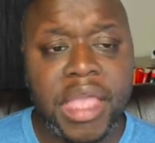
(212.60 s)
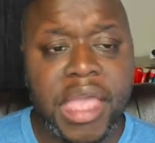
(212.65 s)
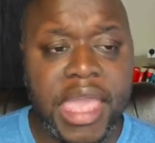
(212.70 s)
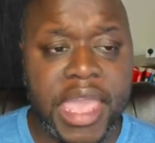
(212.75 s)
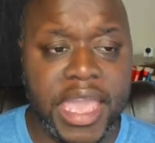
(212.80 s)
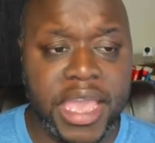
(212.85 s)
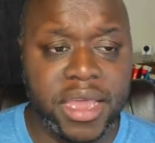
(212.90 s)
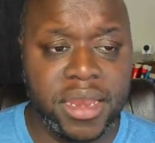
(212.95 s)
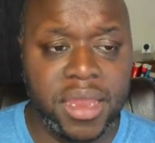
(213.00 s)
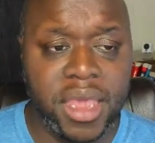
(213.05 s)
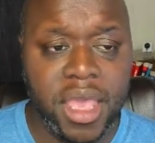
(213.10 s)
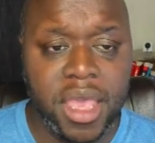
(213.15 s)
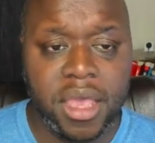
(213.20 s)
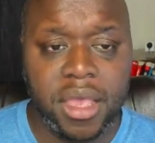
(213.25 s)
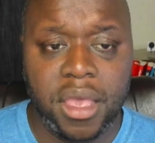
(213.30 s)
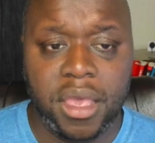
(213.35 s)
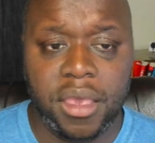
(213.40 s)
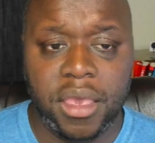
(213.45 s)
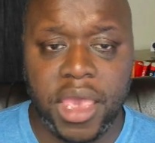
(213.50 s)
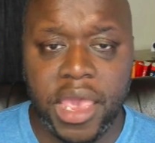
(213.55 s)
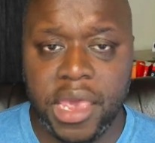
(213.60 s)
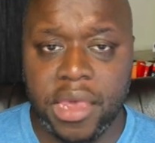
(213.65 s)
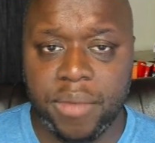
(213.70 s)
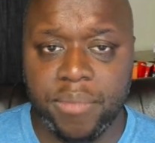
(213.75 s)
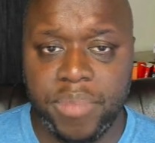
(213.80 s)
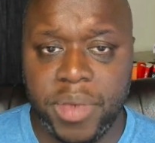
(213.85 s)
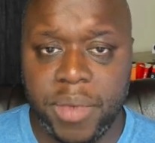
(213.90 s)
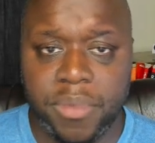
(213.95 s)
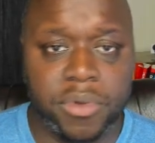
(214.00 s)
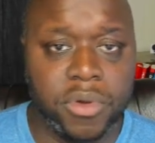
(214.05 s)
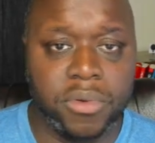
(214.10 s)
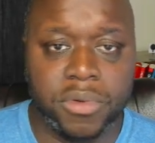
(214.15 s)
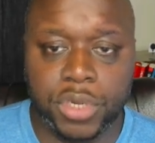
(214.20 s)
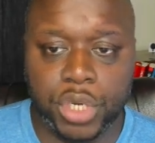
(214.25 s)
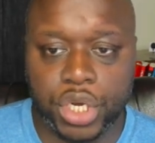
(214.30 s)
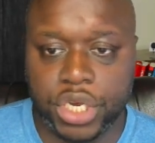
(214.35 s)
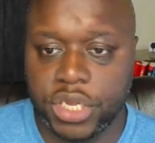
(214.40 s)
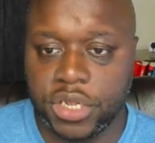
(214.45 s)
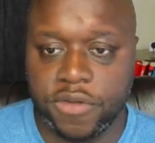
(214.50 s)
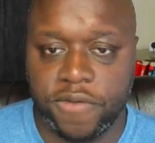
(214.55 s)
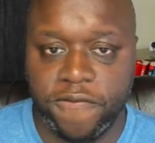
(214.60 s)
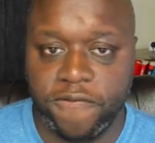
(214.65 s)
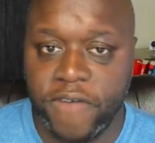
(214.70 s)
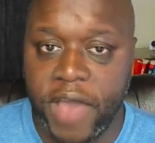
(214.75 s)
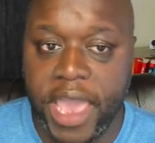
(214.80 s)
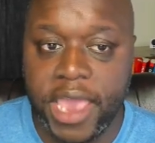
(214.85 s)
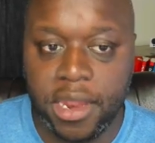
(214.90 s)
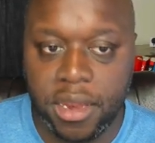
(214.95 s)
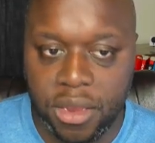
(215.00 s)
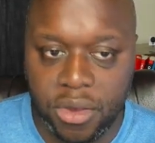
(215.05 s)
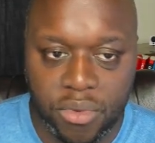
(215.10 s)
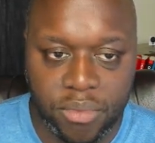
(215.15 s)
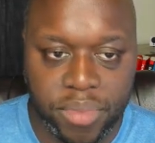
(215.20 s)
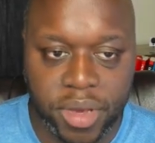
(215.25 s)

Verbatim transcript: And and people will just find you.